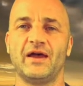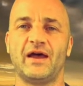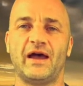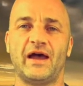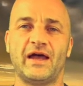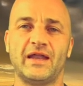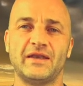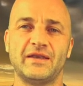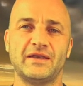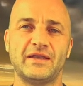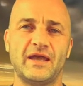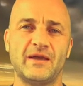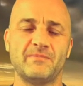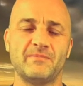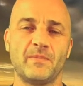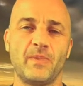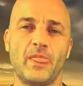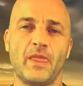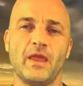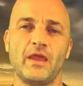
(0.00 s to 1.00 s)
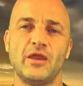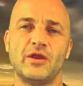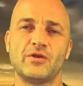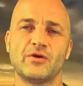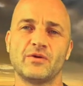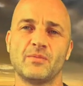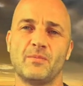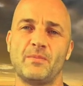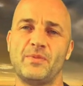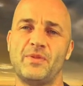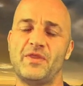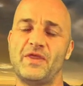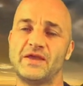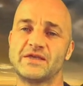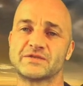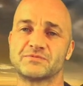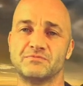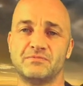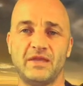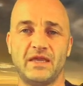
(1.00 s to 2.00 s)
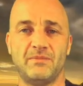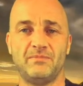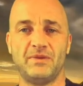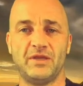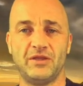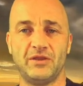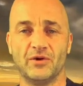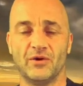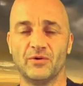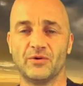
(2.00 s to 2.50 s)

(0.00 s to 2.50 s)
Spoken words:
And you know, this may be the